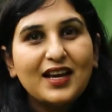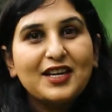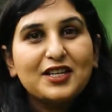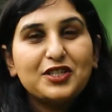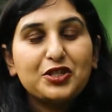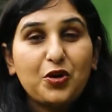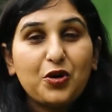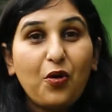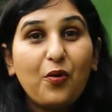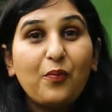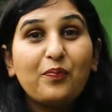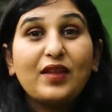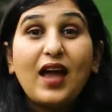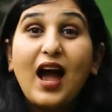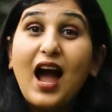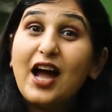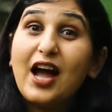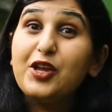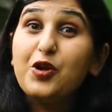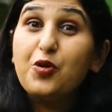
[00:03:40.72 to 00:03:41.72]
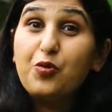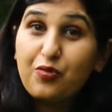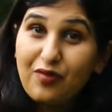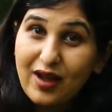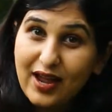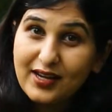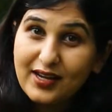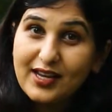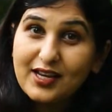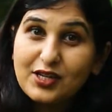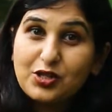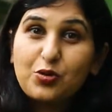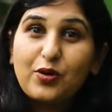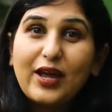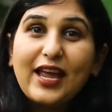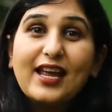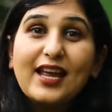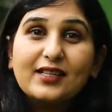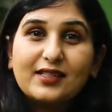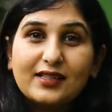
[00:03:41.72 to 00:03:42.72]
So are you ready to
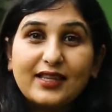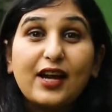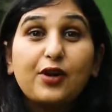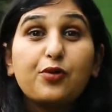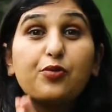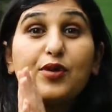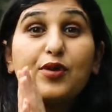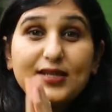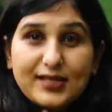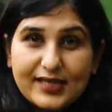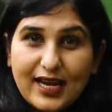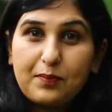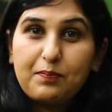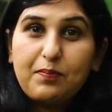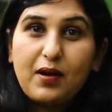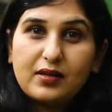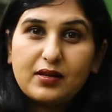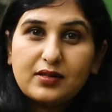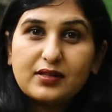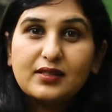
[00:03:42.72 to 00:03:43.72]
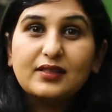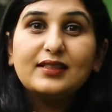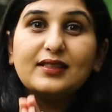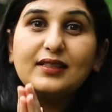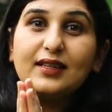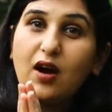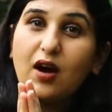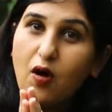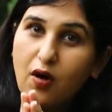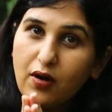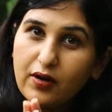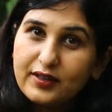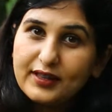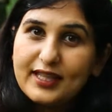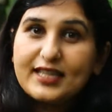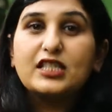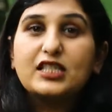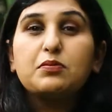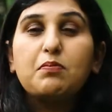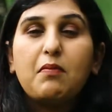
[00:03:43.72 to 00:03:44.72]
hit that reset button
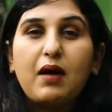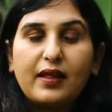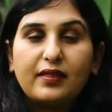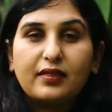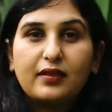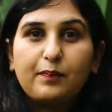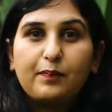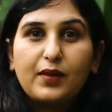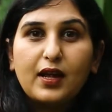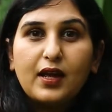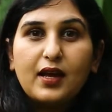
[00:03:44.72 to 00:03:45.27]
this month